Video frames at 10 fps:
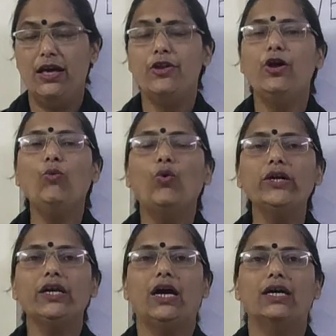Now,
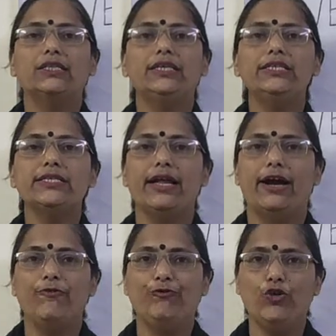what are these
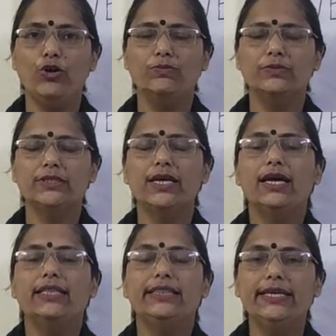landforms?
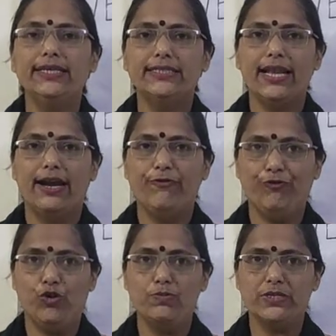These
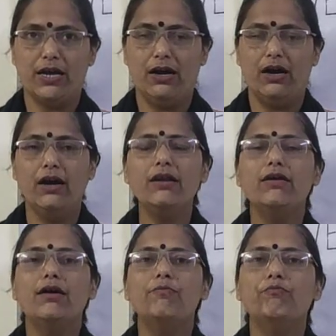landforms are
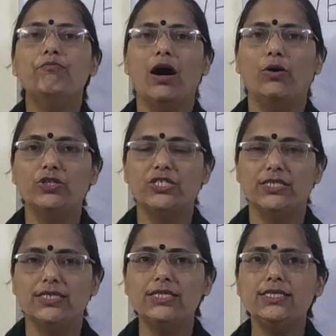
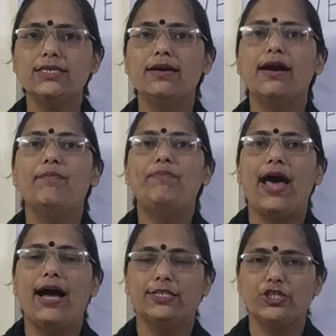mountains,
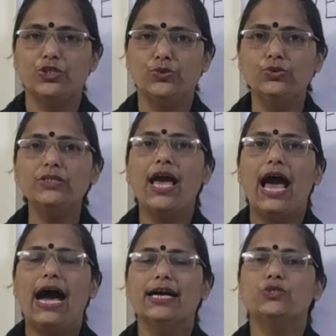plateaus,
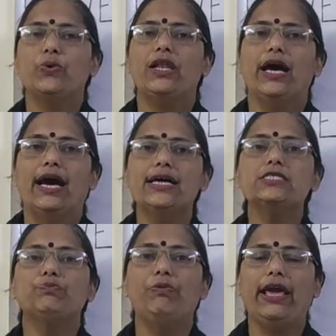as well
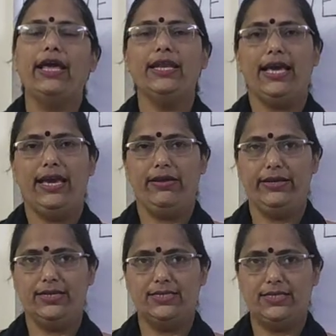as plain
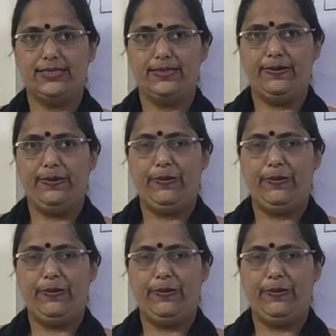areas.